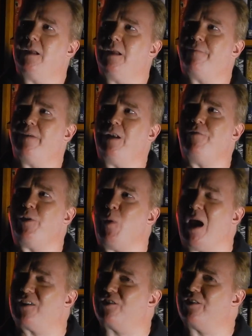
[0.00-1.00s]
If any of you
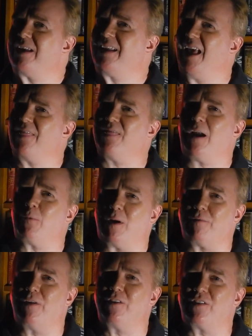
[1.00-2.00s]
actually get that
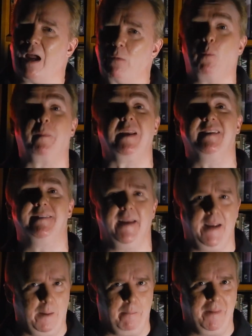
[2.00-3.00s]
reference, I will be
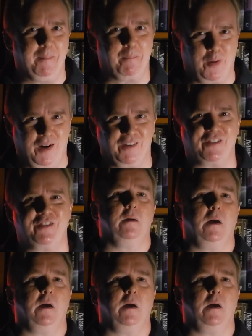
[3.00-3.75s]
damn impressed.